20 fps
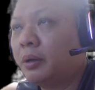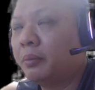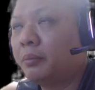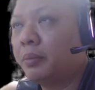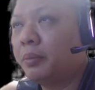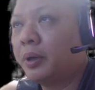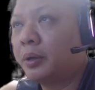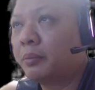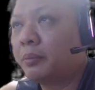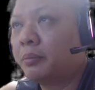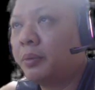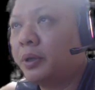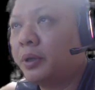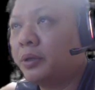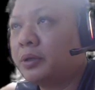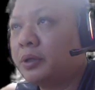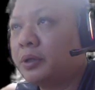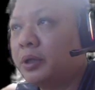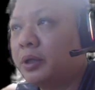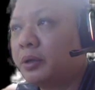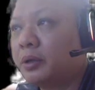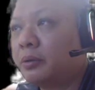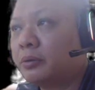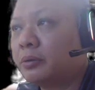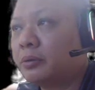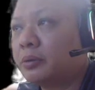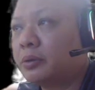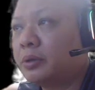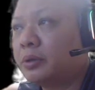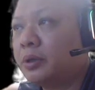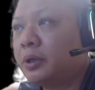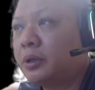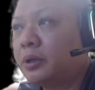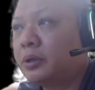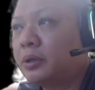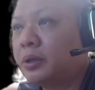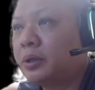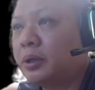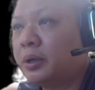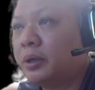Now black plays c8 equals to
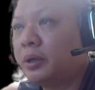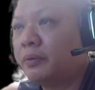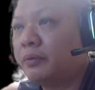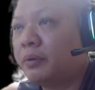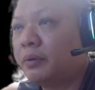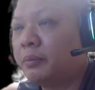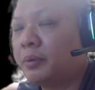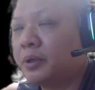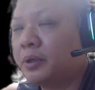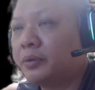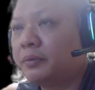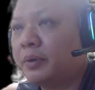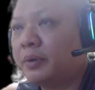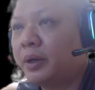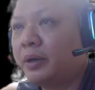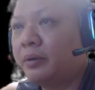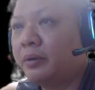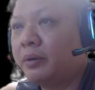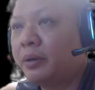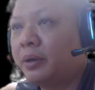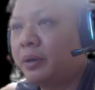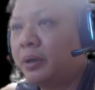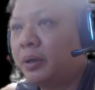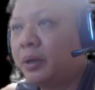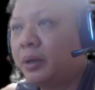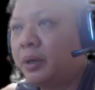6, a4+5.